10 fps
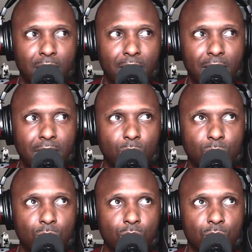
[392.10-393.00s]
I
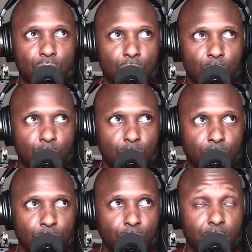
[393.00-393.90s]
don't know,
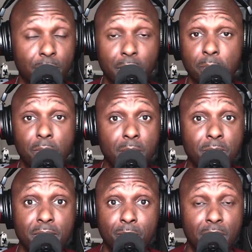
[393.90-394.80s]
and
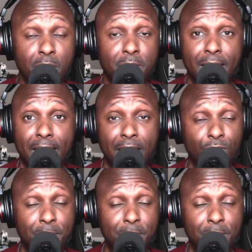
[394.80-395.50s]
maybe I have.